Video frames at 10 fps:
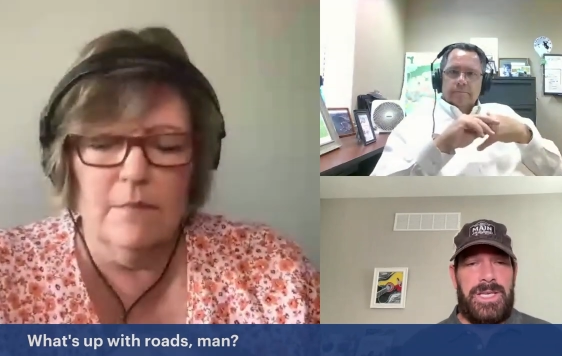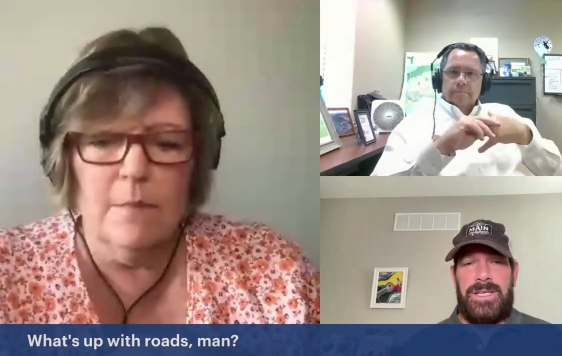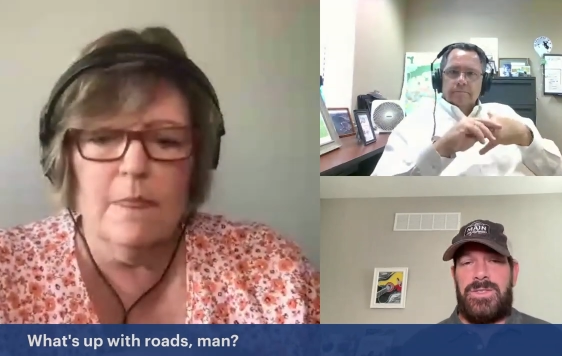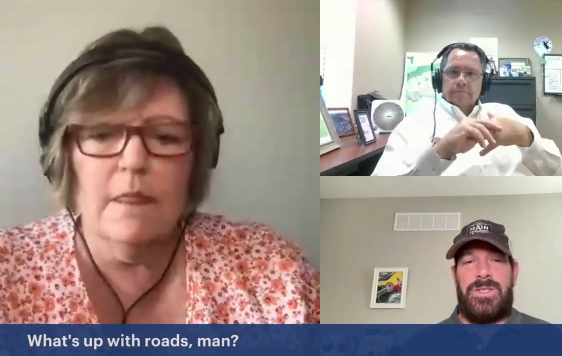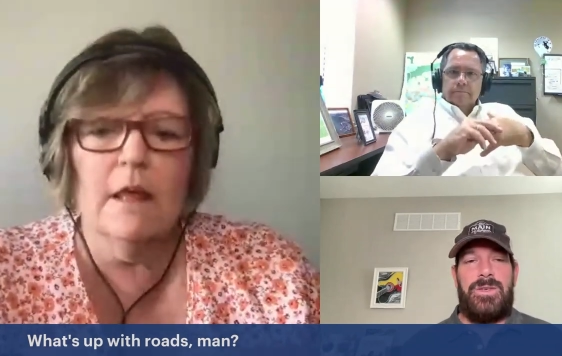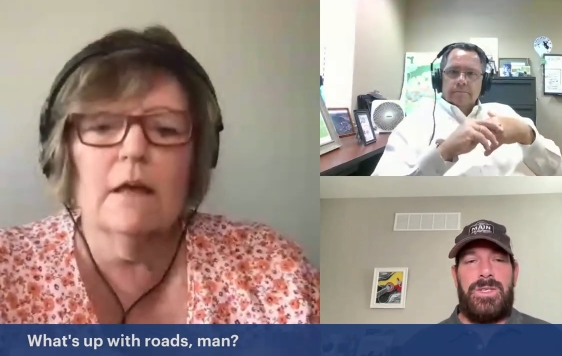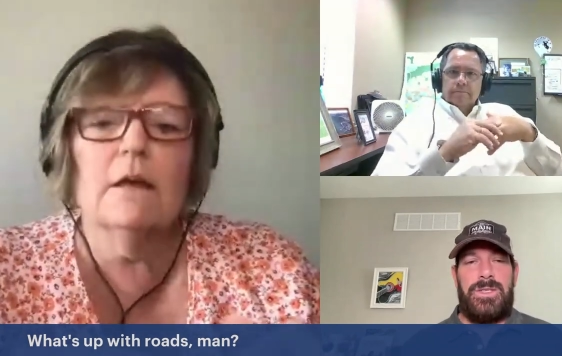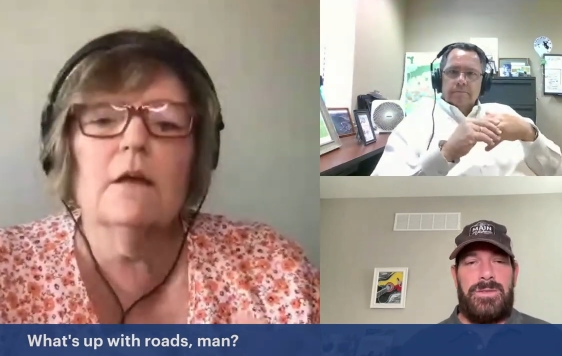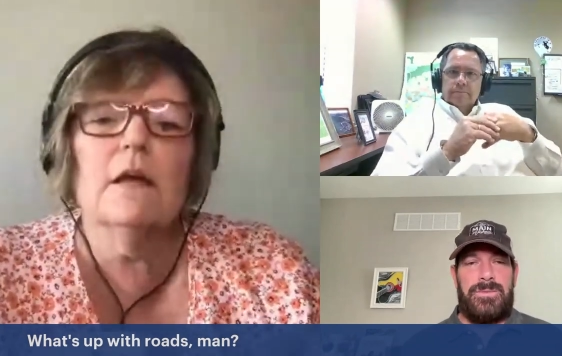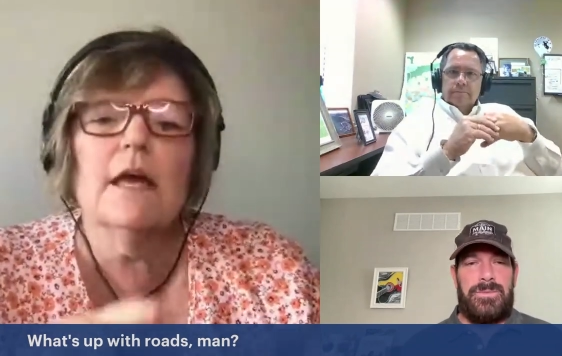
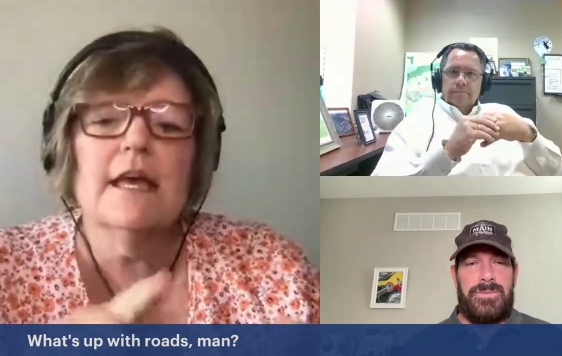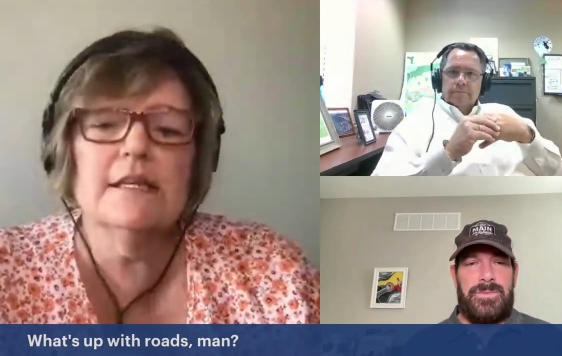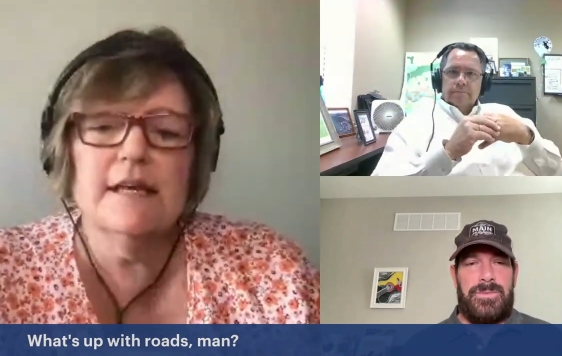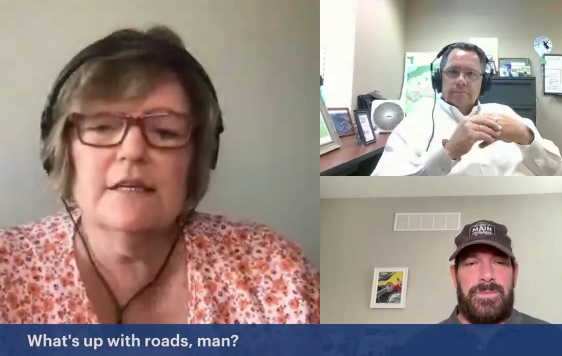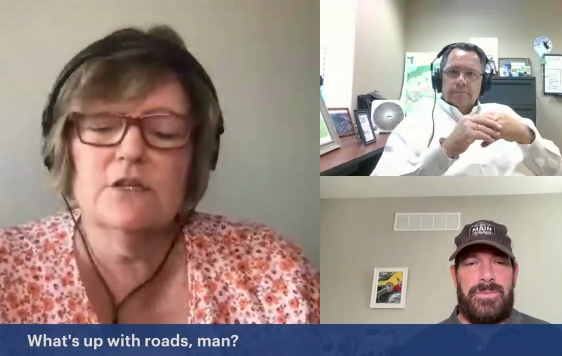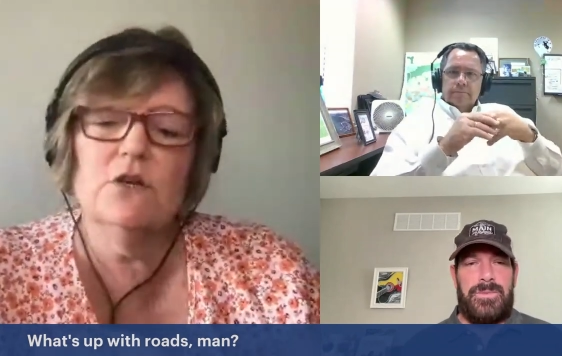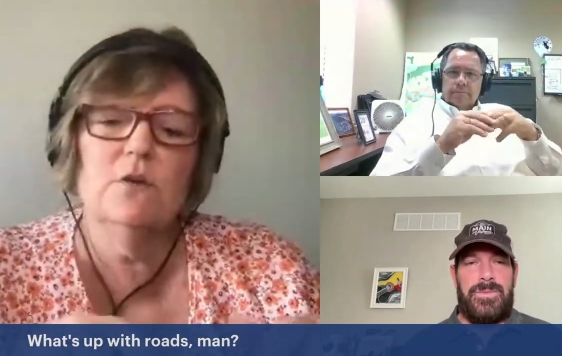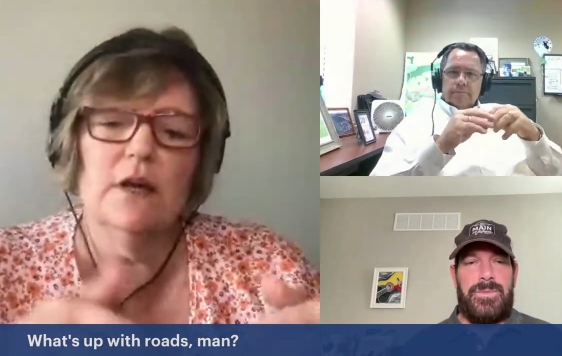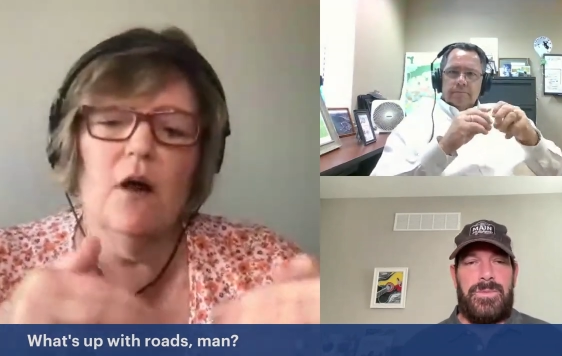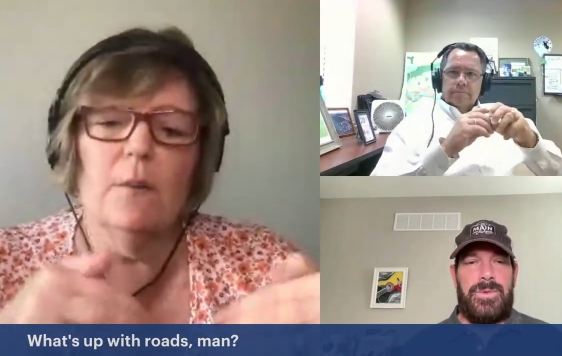Speaker 1: executing it?
Speaker 2: He's
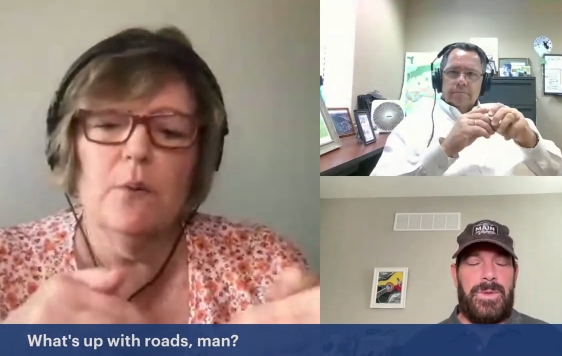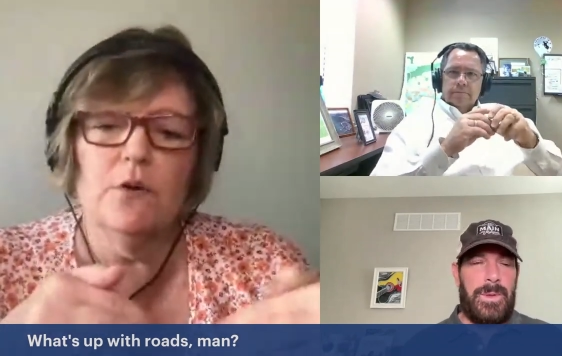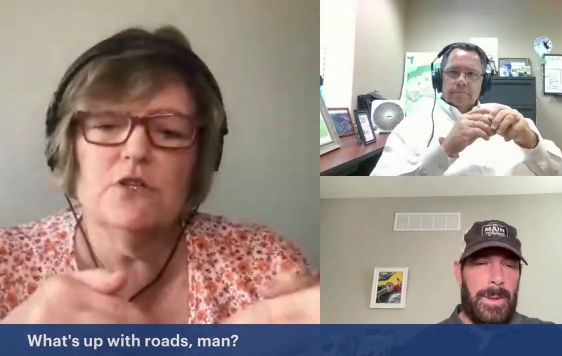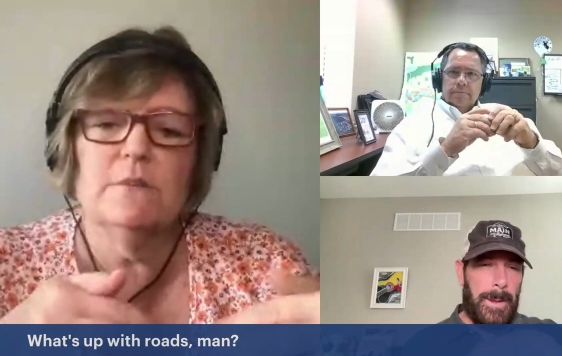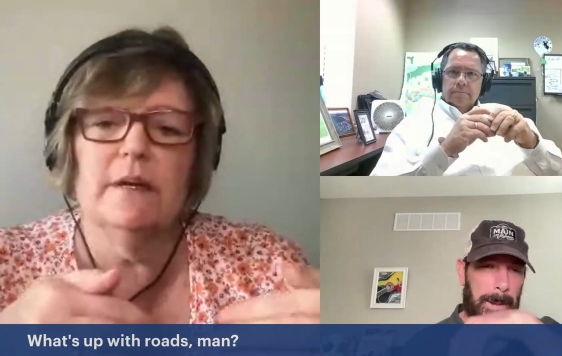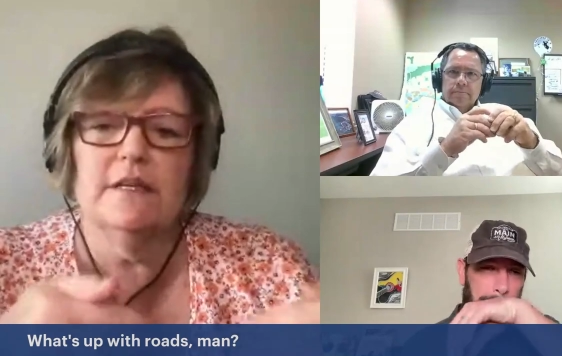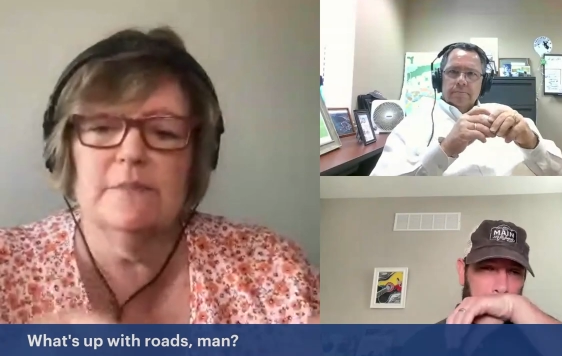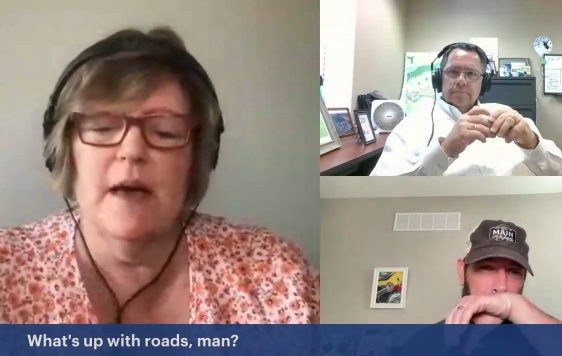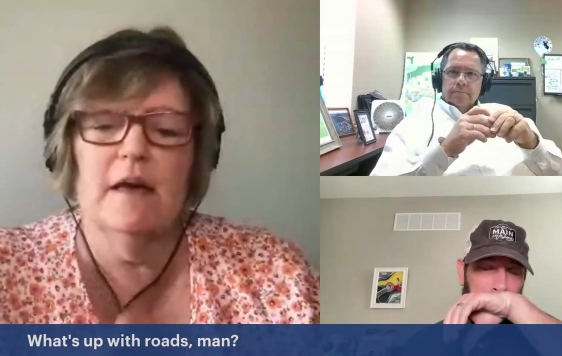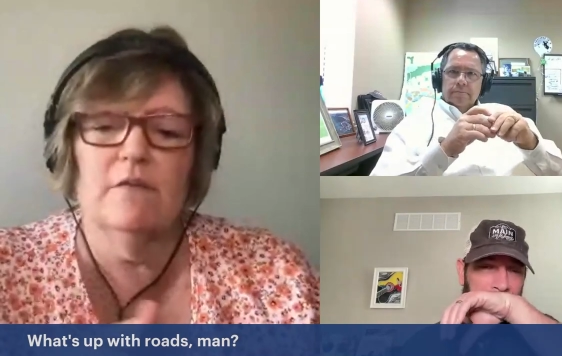executing our portion, but
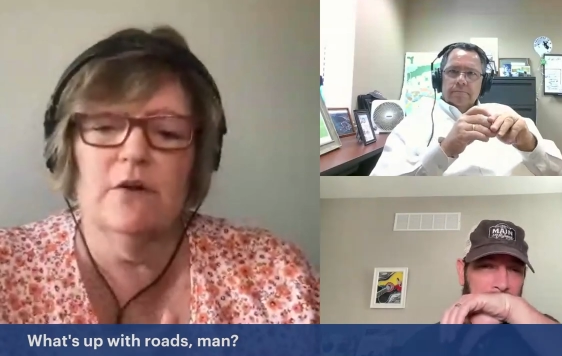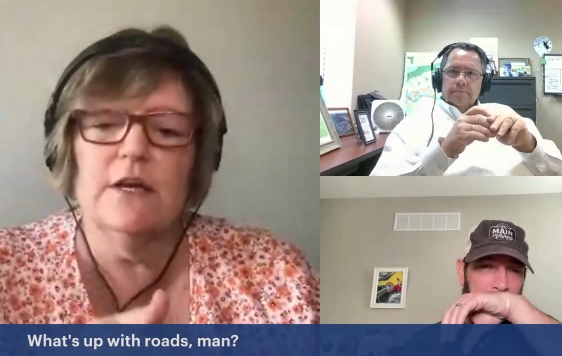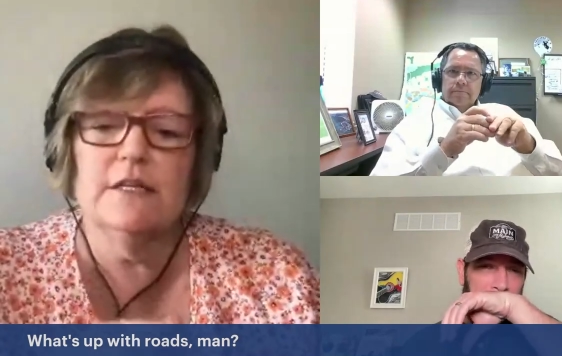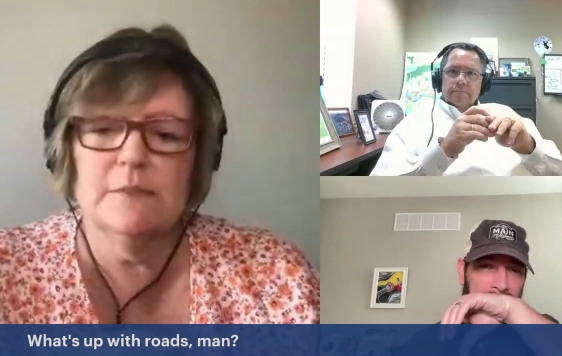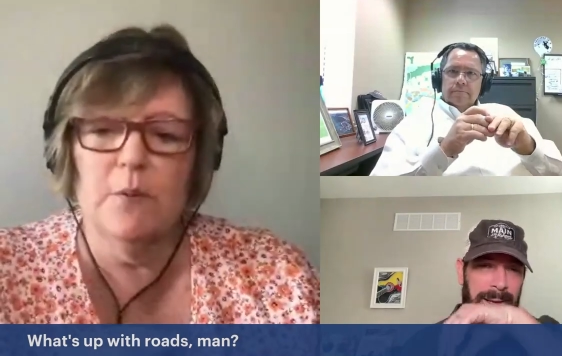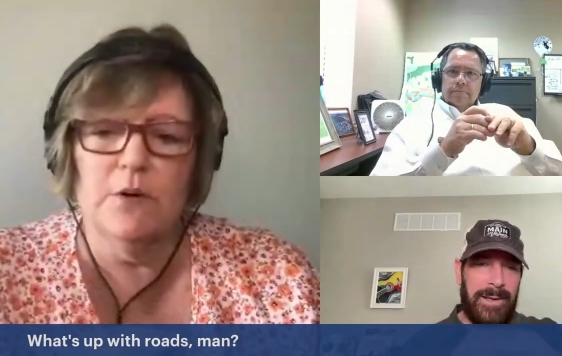he's paying for his